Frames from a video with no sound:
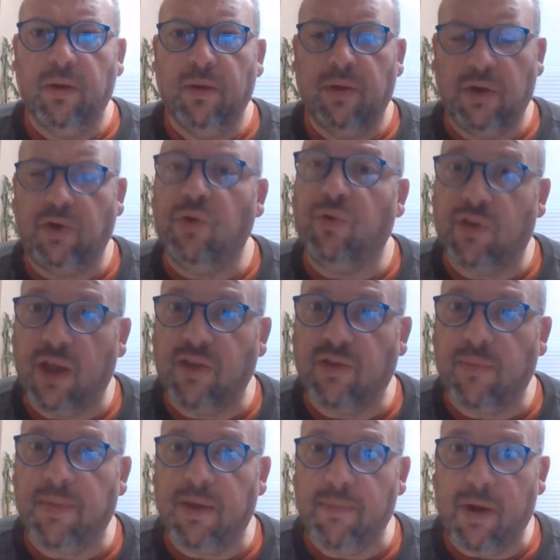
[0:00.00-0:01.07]
Did you say
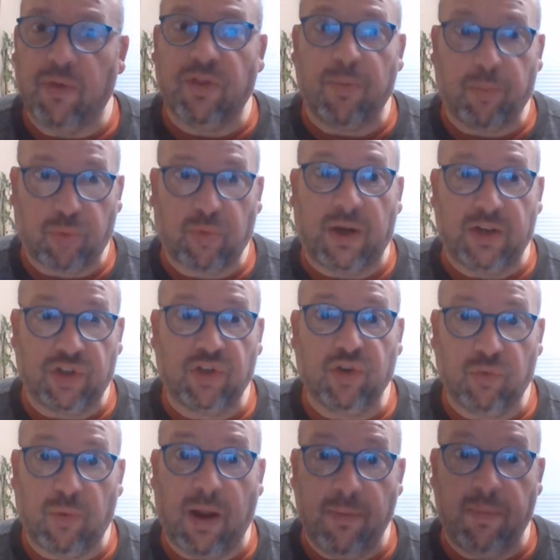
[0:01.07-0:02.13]
something about the pressure,
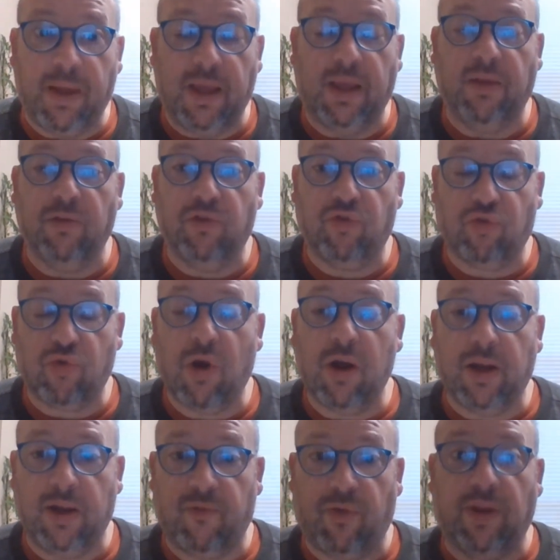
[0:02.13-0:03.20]
right, being strong
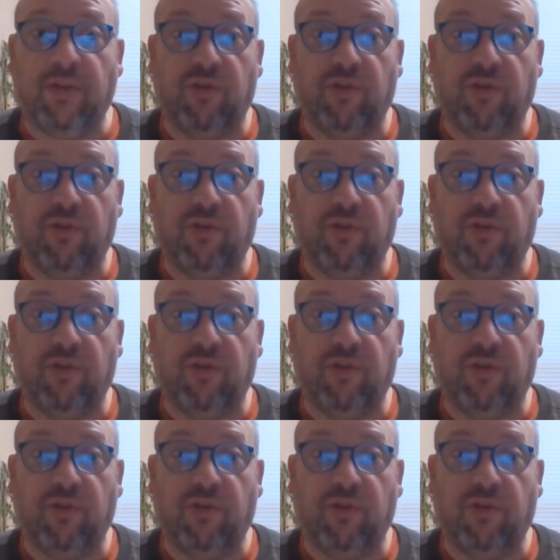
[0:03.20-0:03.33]
enough, right?